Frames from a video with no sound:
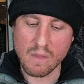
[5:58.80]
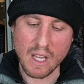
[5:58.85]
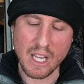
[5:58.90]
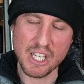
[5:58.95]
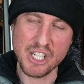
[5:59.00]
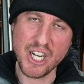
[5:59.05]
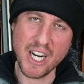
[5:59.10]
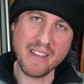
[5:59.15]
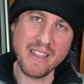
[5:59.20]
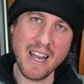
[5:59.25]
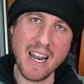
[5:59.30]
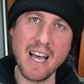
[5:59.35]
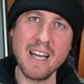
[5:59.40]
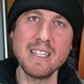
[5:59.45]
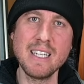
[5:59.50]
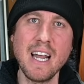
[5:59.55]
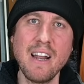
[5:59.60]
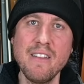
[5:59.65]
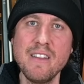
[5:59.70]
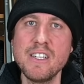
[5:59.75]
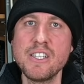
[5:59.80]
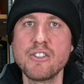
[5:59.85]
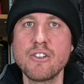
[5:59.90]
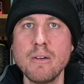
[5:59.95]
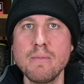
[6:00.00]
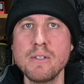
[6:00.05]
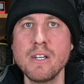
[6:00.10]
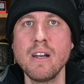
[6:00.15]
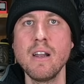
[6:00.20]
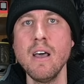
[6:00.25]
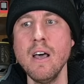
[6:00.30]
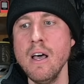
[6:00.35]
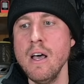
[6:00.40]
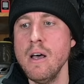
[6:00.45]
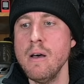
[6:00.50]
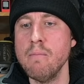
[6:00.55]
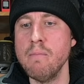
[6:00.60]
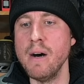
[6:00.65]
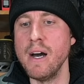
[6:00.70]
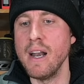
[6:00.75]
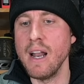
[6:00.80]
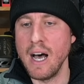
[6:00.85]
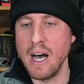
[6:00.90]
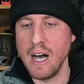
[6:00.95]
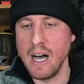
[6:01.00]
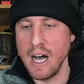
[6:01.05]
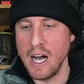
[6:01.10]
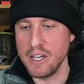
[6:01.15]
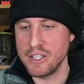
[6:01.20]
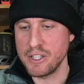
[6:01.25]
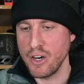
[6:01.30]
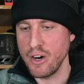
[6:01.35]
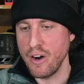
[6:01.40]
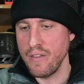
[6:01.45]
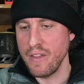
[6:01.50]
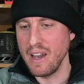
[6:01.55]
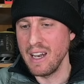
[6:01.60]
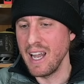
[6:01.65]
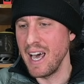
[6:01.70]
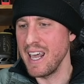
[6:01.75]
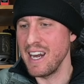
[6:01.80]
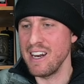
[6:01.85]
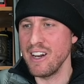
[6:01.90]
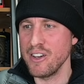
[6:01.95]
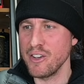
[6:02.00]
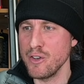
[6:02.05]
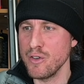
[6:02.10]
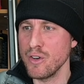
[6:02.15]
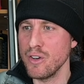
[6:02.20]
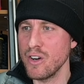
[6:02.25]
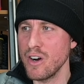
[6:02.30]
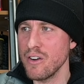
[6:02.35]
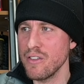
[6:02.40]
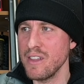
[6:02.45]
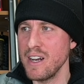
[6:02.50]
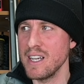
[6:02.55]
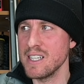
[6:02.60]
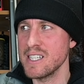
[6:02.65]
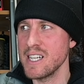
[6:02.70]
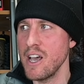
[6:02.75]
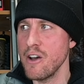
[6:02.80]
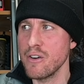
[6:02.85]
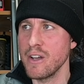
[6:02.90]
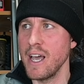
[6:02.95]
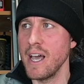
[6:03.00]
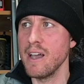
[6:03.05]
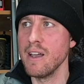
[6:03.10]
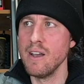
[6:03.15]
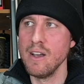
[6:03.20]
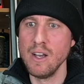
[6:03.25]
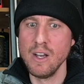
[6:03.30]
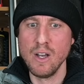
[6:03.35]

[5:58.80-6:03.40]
check that out down in the description, but I'll on the lighting on Google Earth and I'll say, okay,